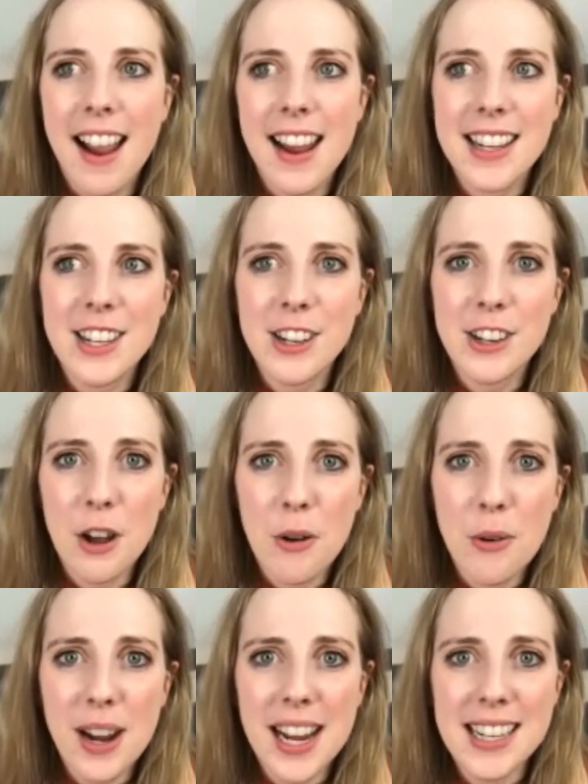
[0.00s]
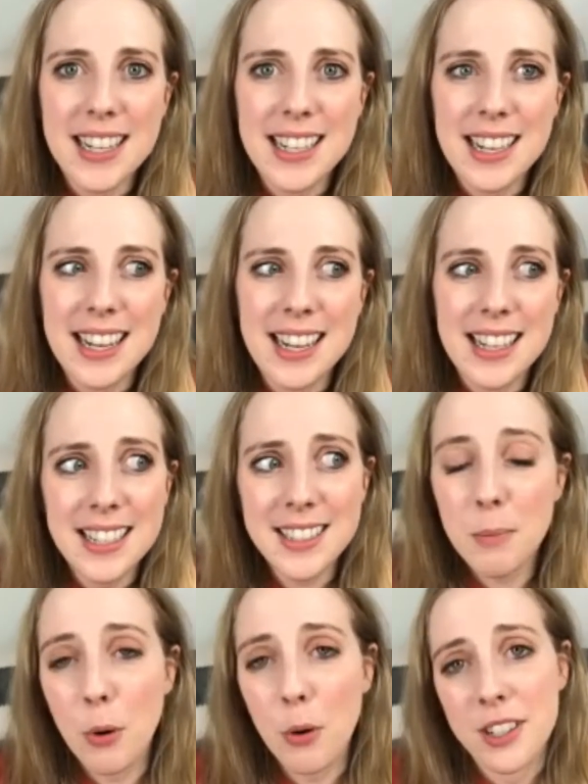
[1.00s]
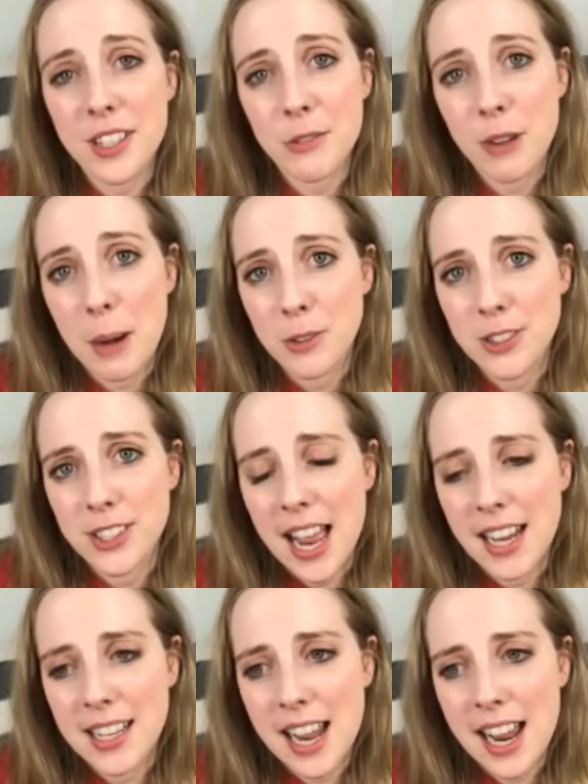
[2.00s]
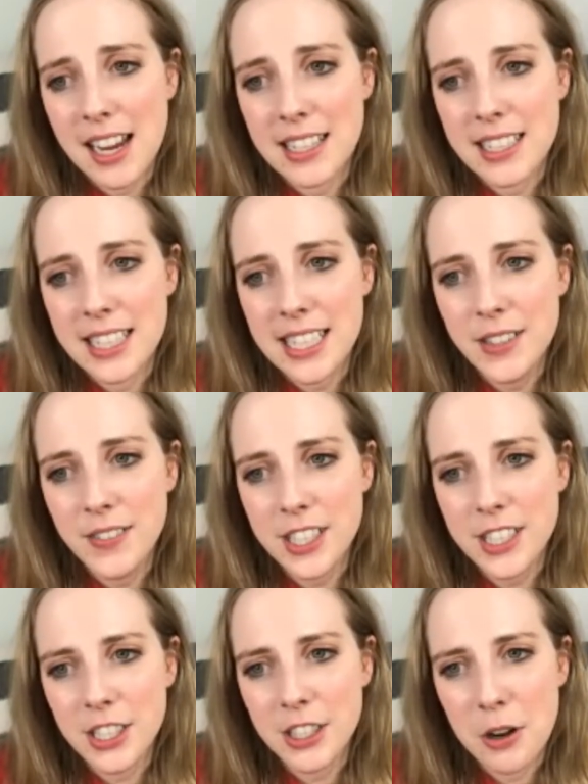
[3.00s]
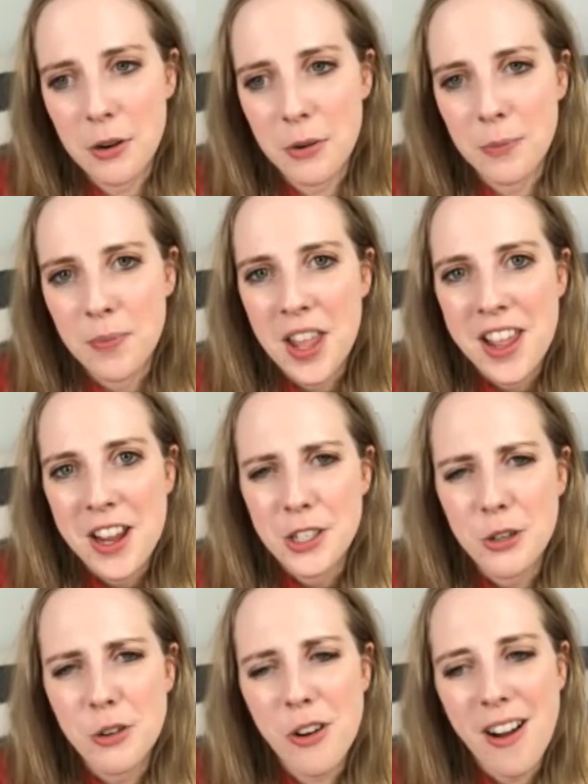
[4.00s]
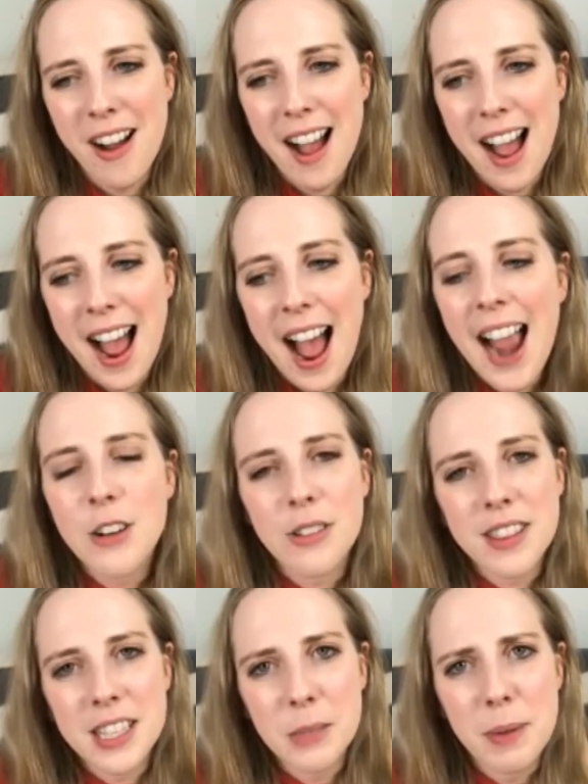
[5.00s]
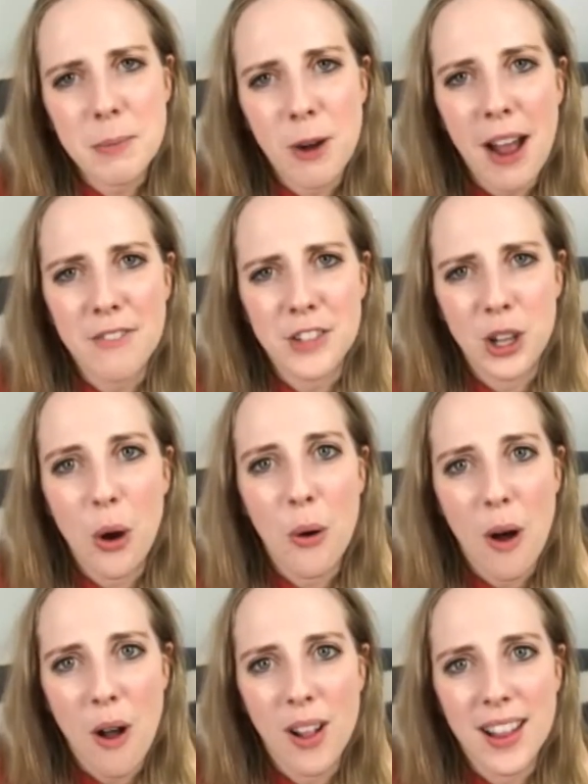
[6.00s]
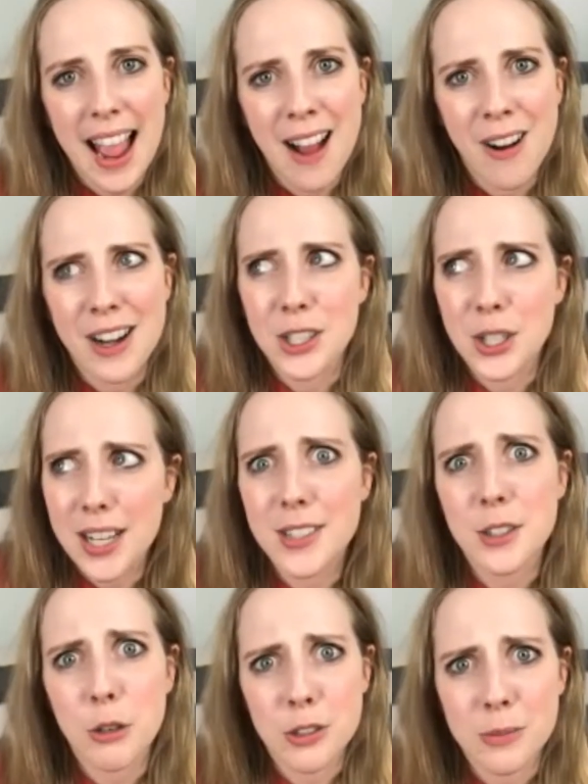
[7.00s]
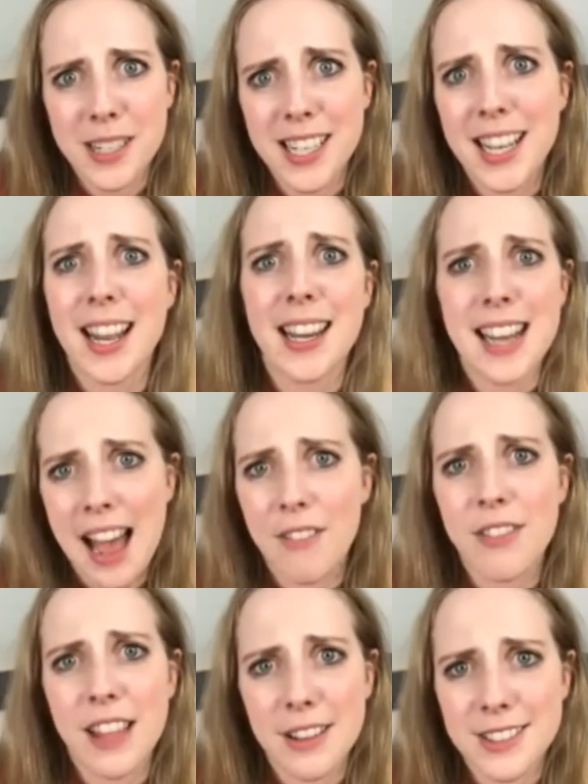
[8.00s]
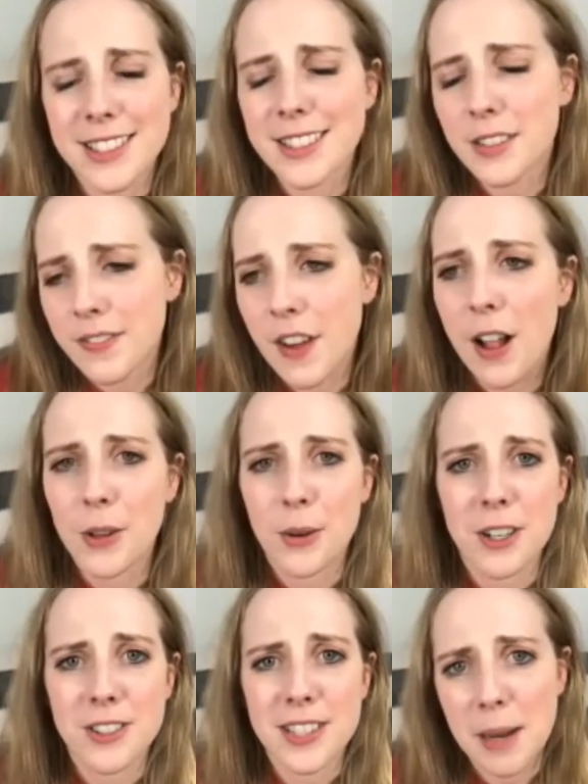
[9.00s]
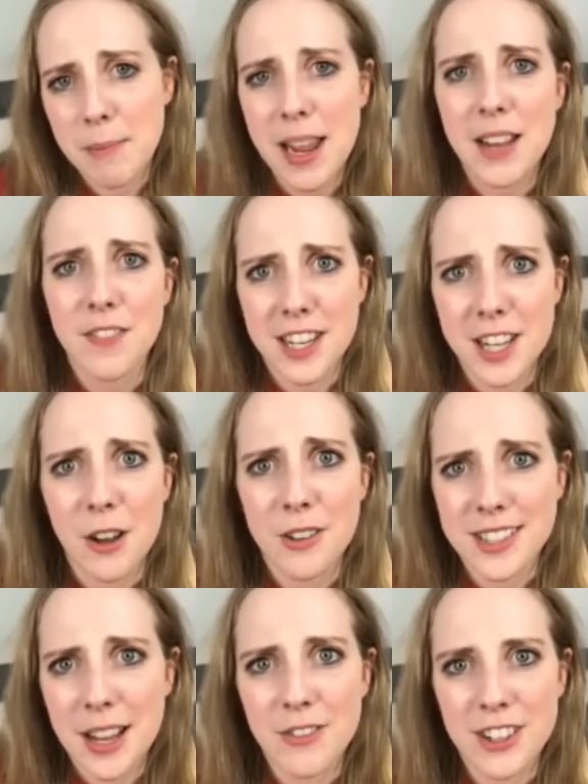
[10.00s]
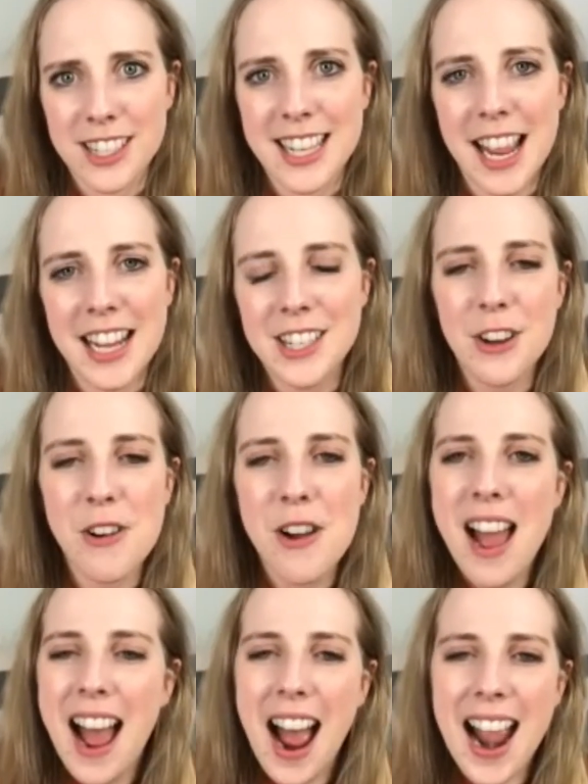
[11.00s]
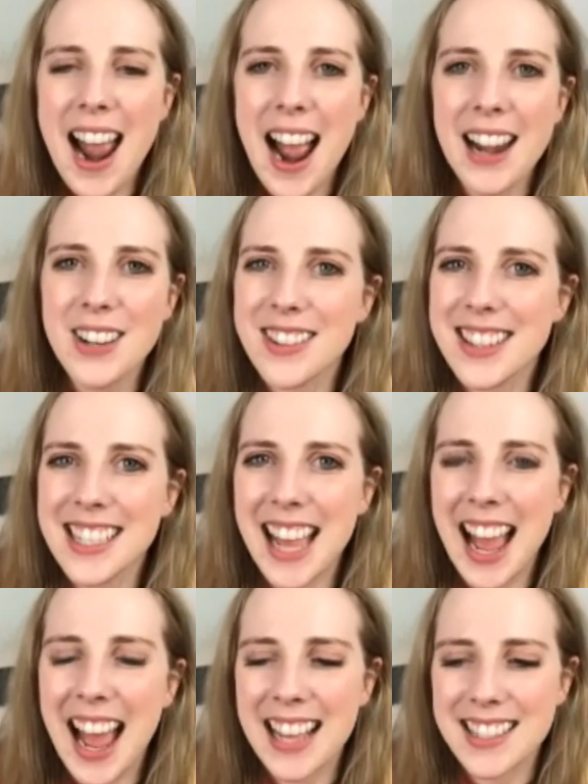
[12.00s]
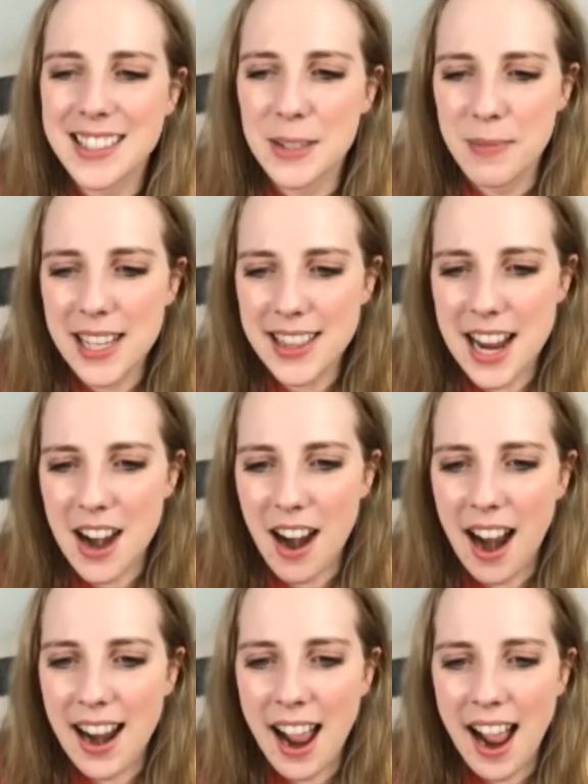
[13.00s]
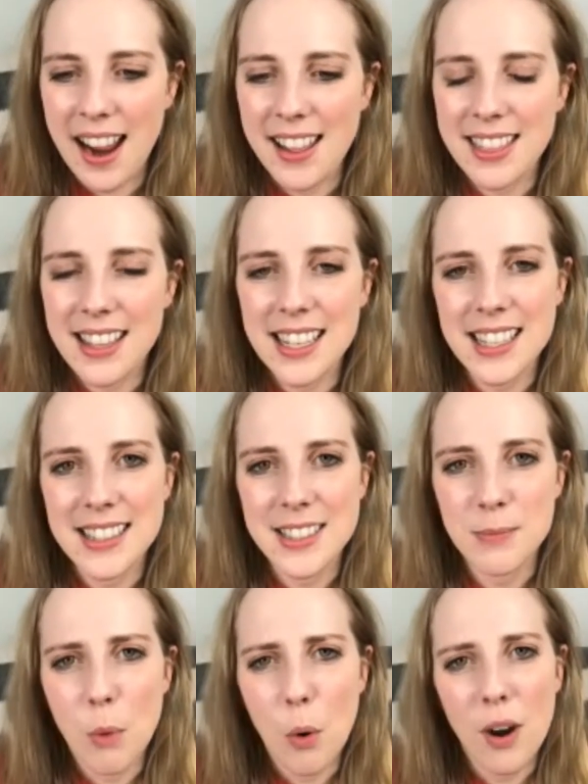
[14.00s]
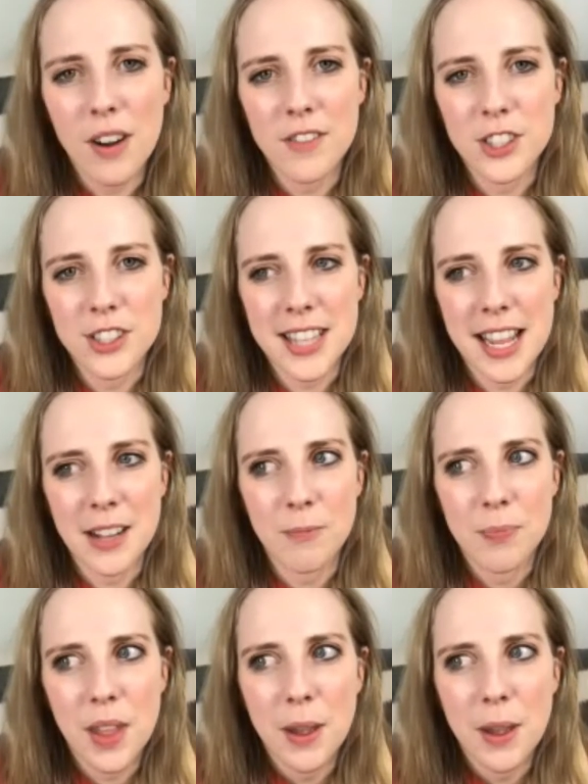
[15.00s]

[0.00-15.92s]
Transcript: it is important to represent, and even, I don't think people have to go all out and create a social media and have thousands of followers and make videos every day. I don't think it has to be there. I think it's more of just like